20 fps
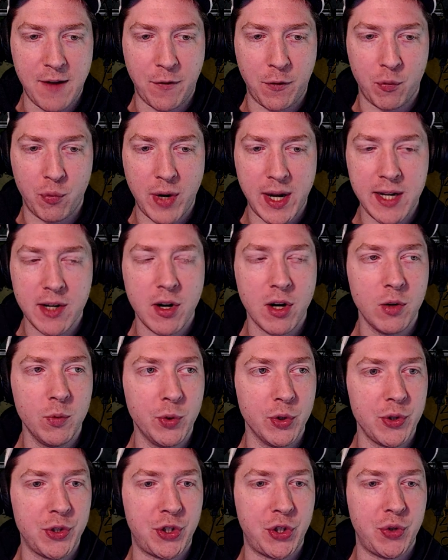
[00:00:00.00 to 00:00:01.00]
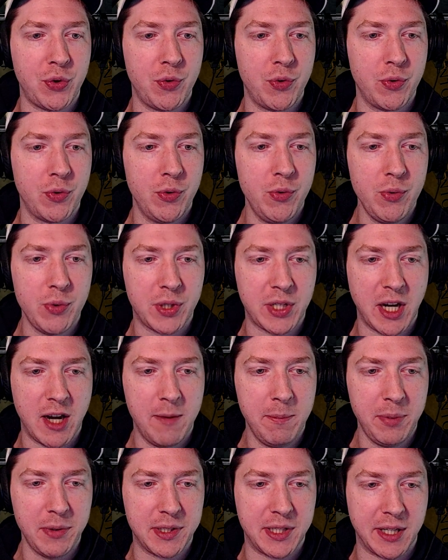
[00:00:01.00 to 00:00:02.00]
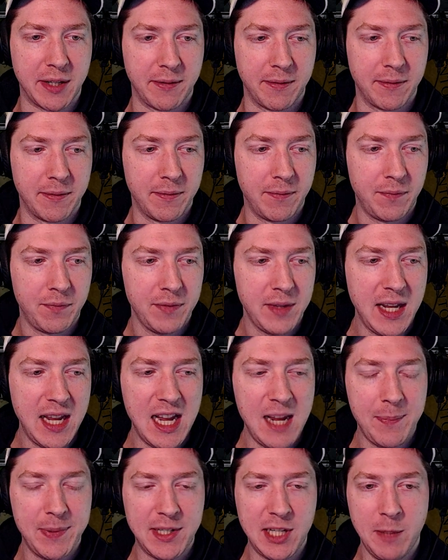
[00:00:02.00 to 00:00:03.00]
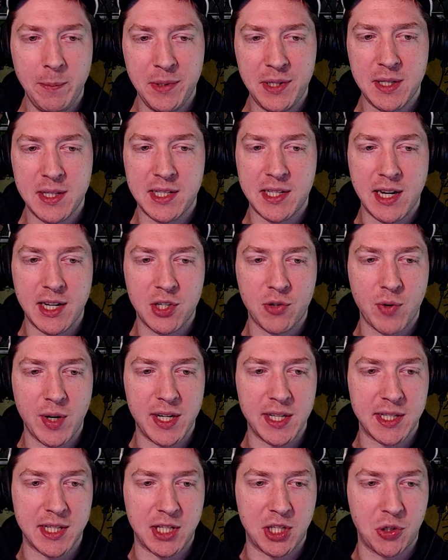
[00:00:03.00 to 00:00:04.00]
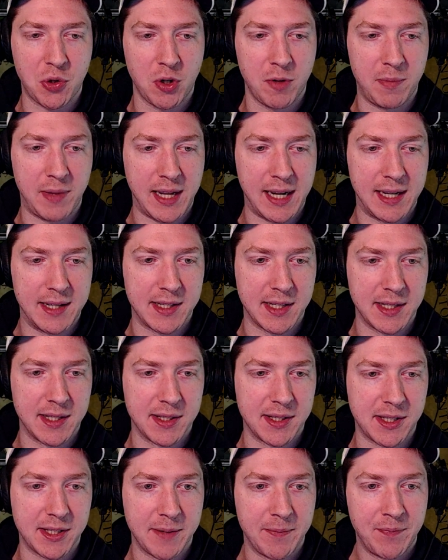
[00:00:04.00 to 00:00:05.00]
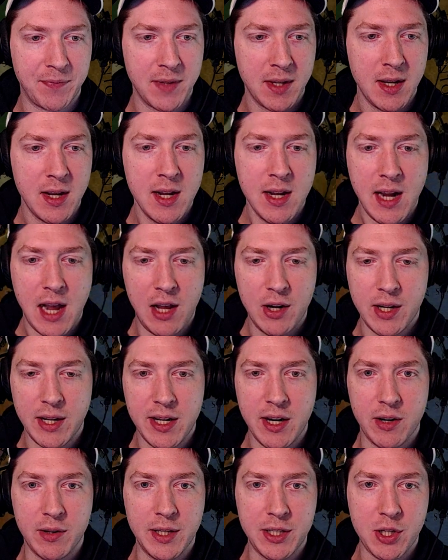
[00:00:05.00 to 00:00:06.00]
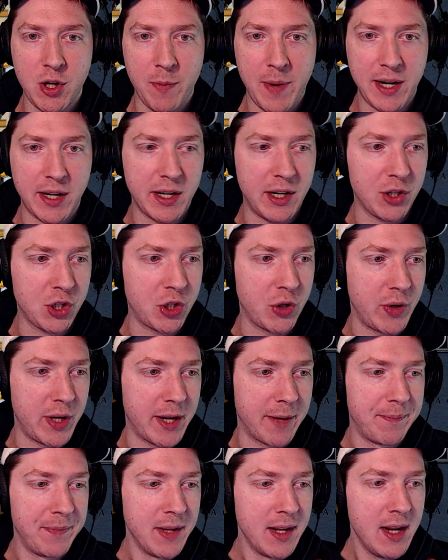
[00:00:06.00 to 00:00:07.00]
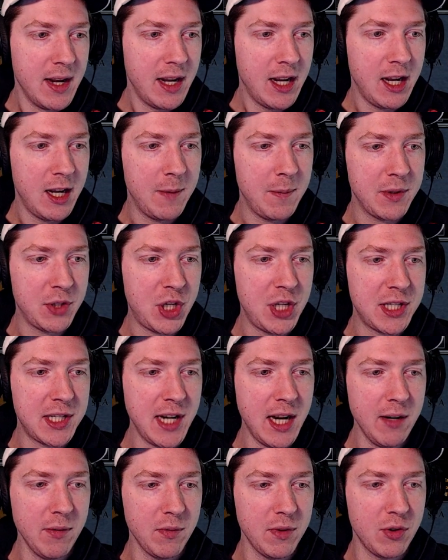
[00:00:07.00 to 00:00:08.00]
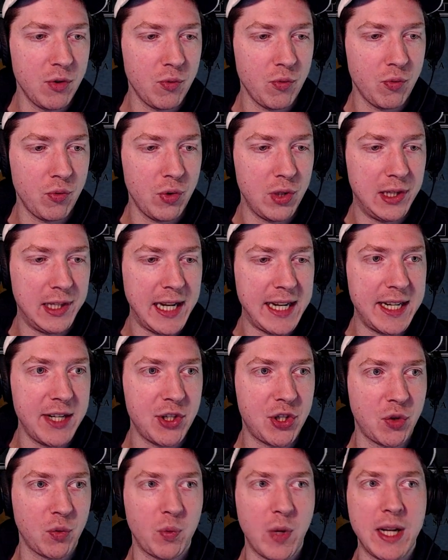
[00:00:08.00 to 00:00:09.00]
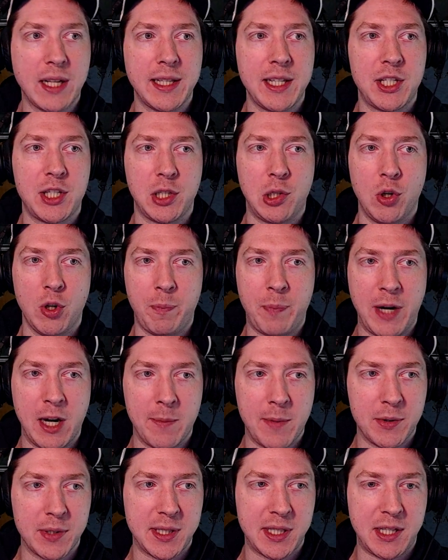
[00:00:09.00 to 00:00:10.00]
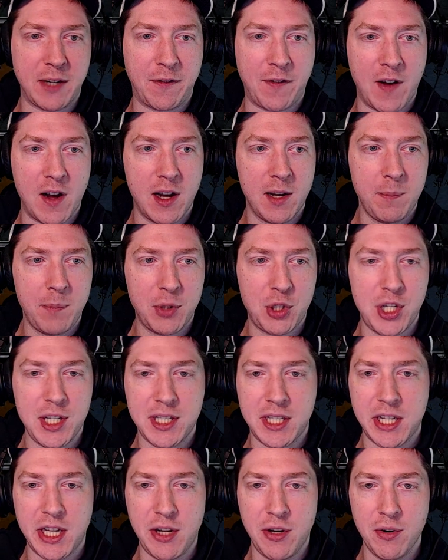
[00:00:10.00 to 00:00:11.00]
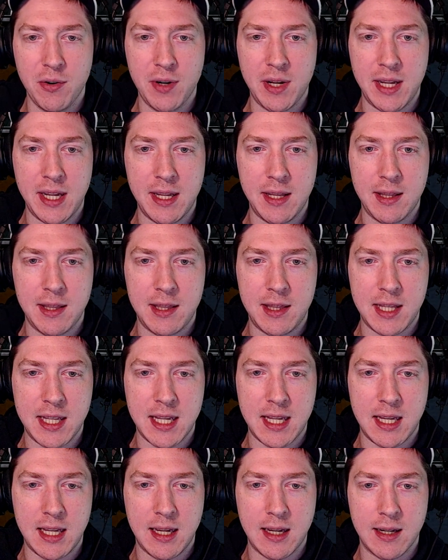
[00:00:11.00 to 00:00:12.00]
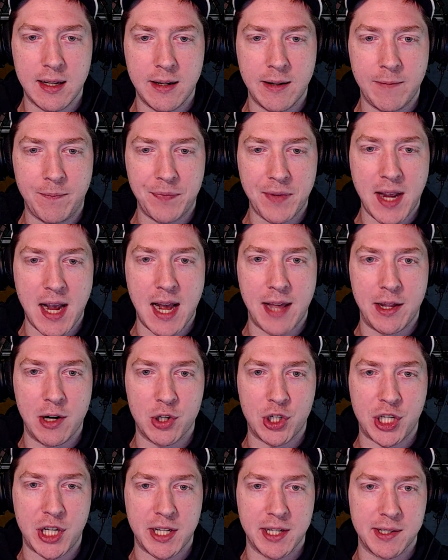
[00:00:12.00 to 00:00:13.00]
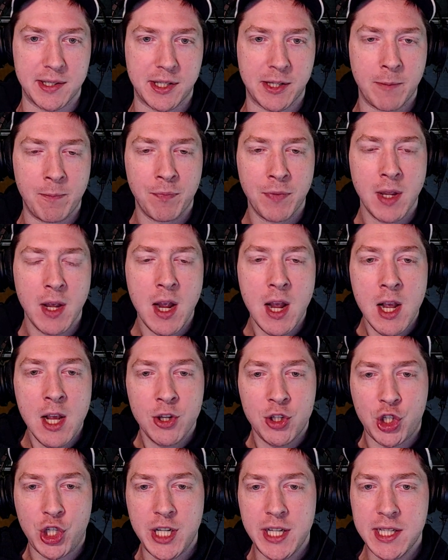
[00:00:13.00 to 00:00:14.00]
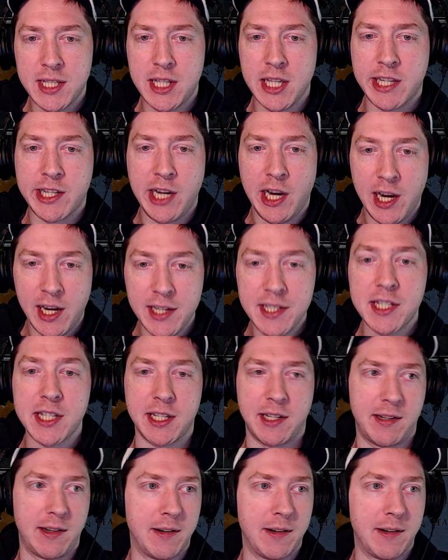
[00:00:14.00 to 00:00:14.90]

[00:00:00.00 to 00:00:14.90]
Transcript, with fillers: Rhaegar were to... Ooh, Tumbleton. Eh, but Tumbleton's not as great as the Stormlands is. Here, let's go back and I'll show you. She's not related directly to Lord Paramount Steffon, but she's here in the... Ah, there she is. She is the cousin.